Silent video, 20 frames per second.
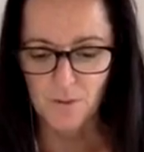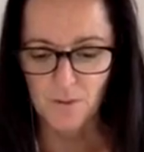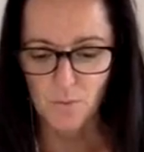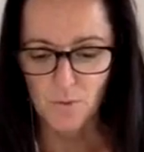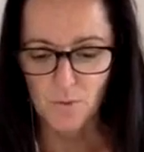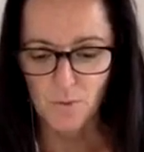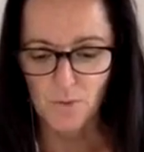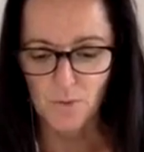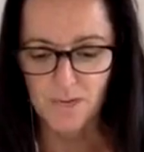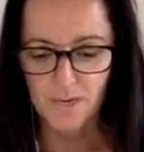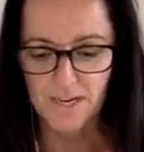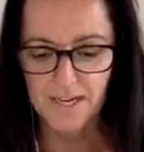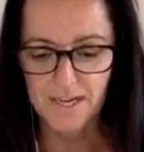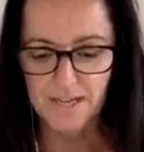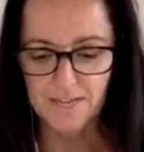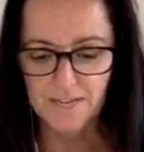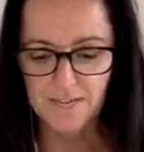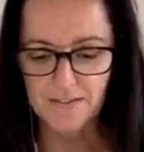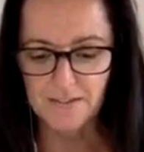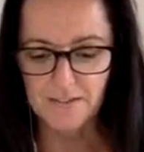We were
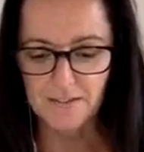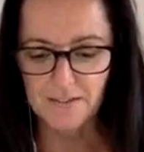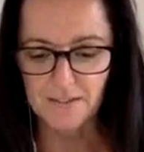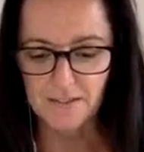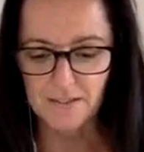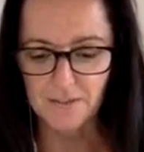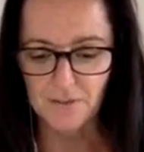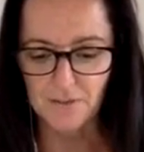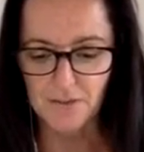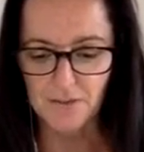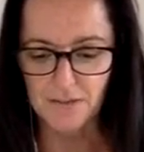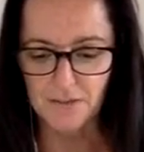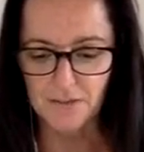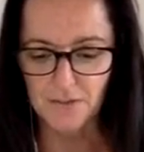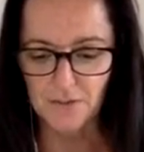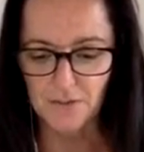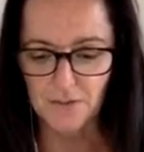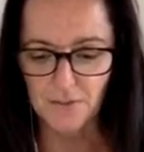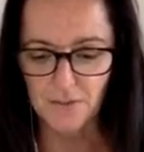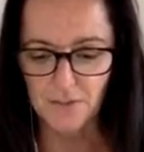instantly
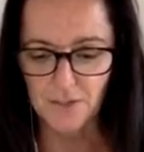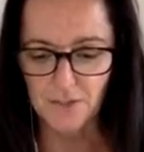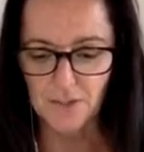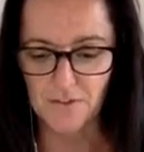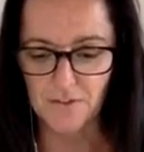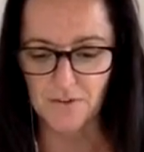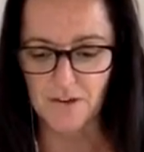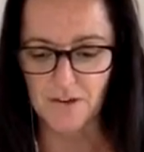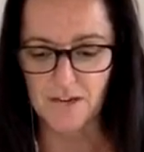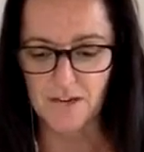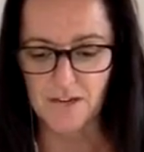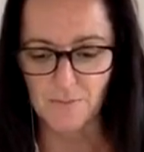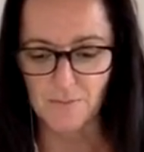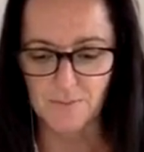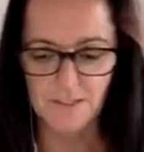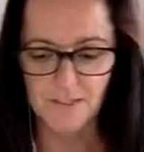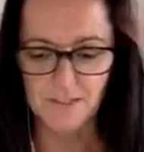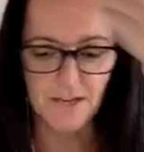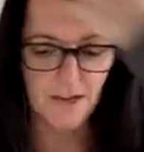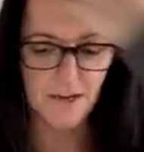attracted to each other and he
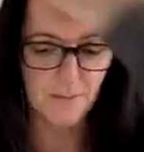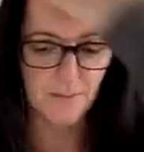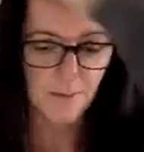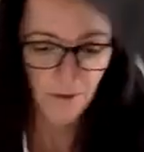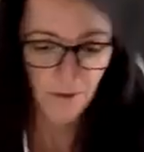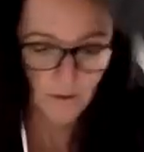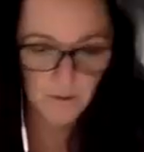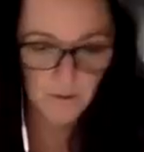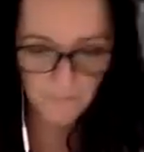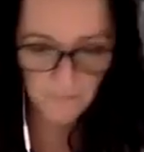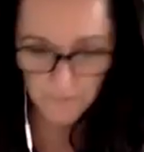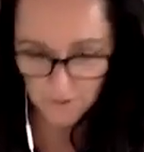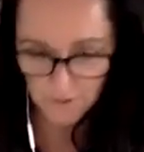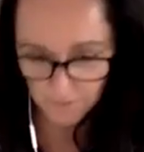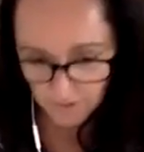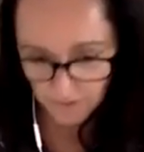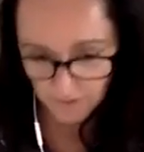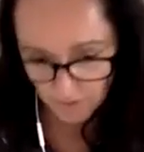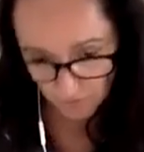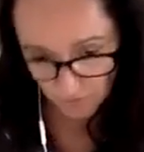was coming on
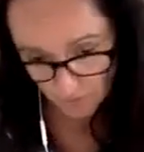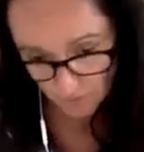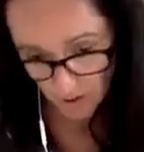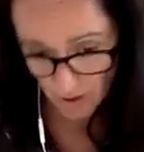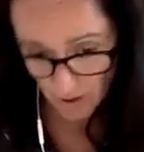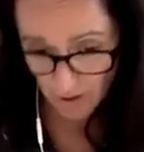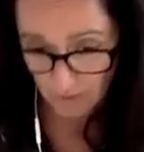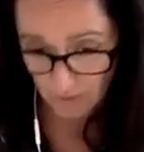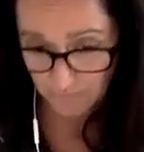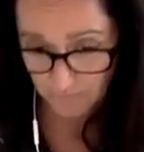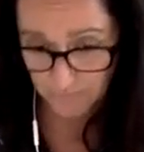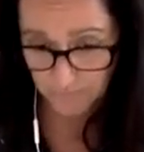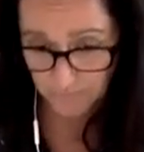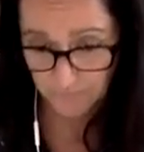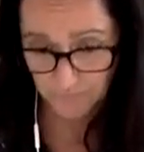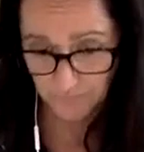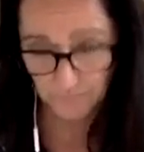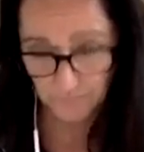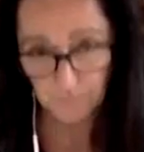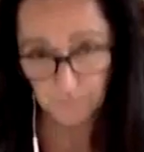very strong.
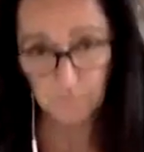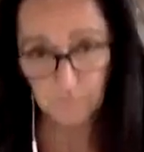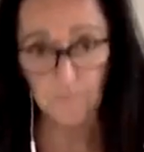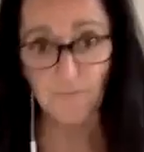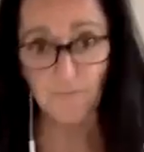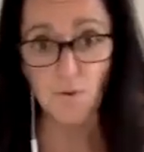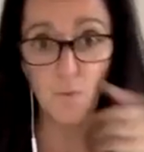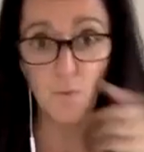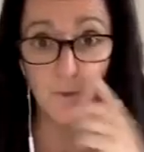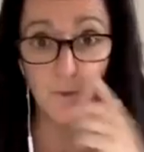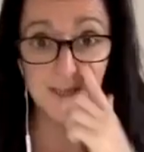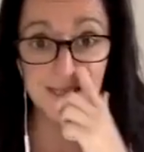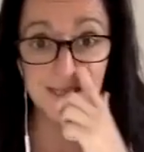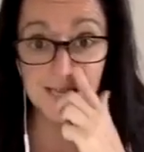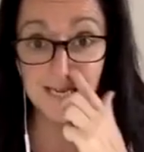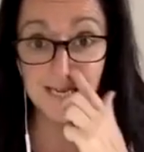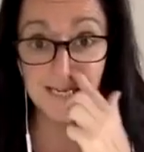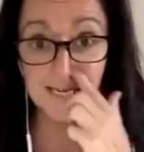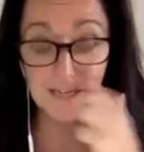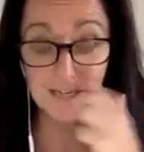We
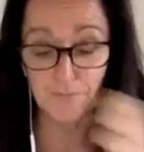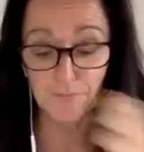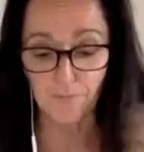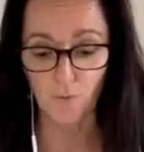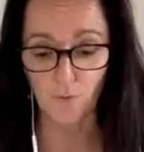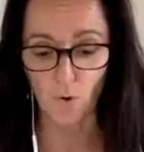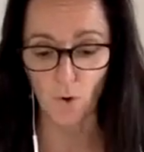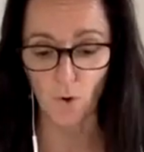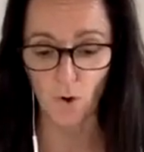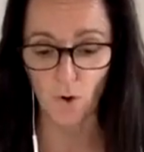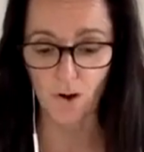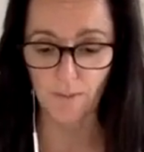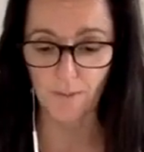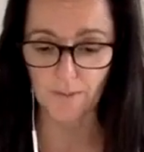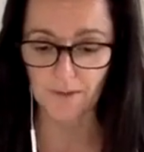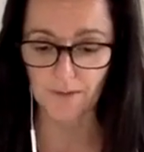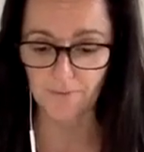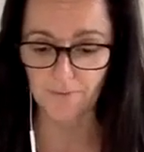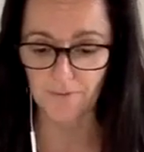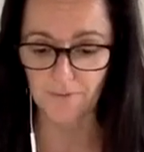dated for
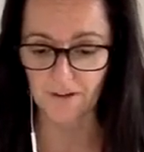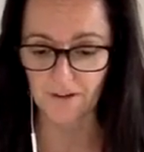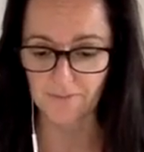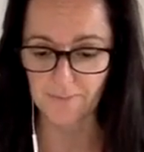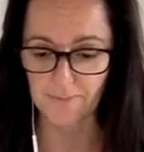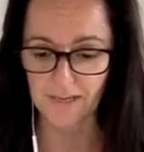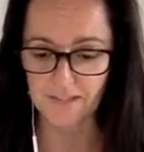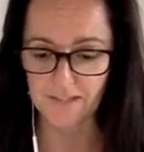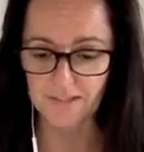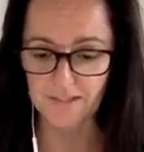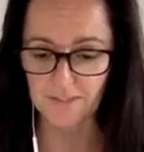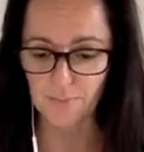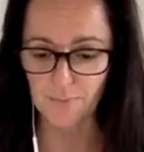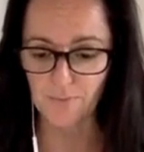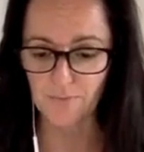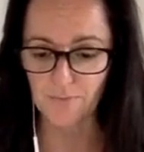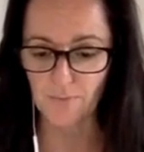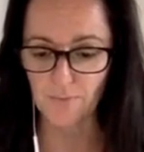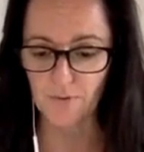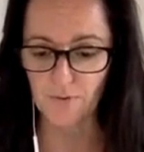about 5 months
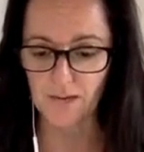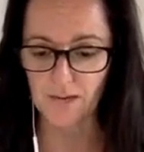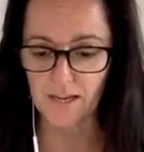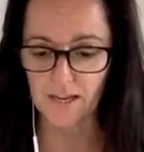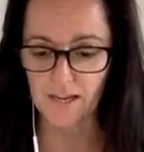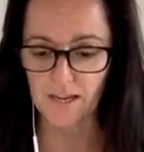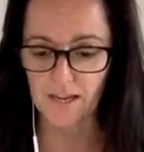before